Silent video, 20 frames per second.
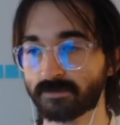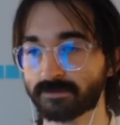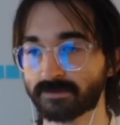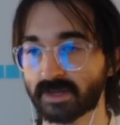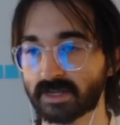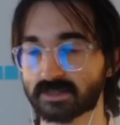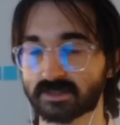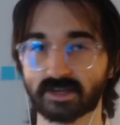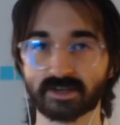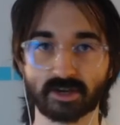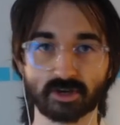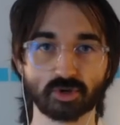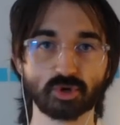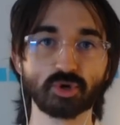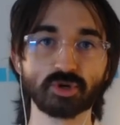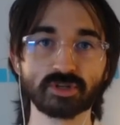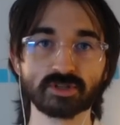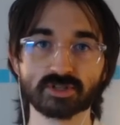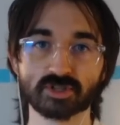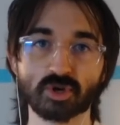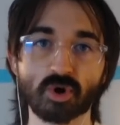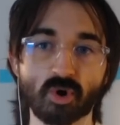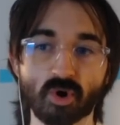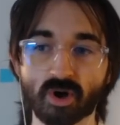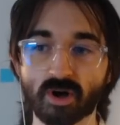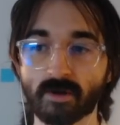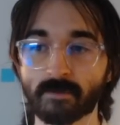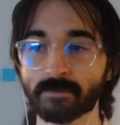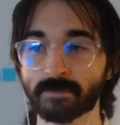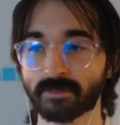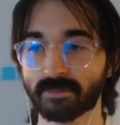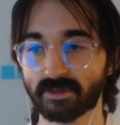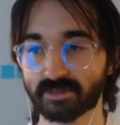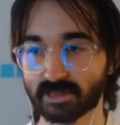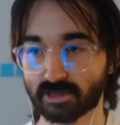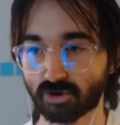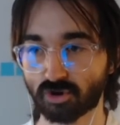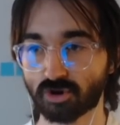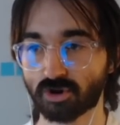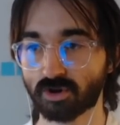it's like a good score, then the
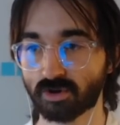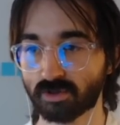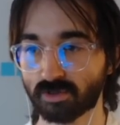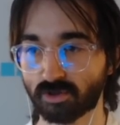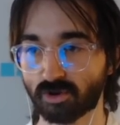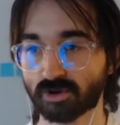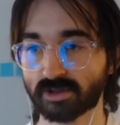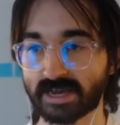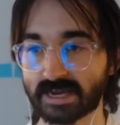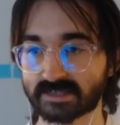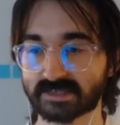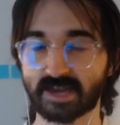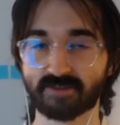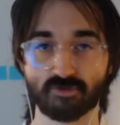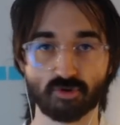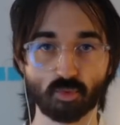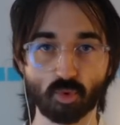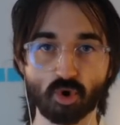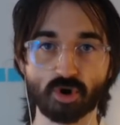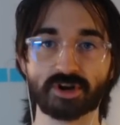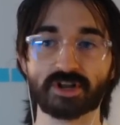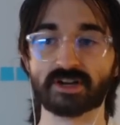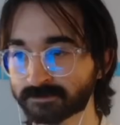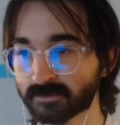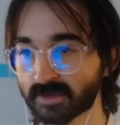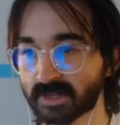LoRA layers get rewarded.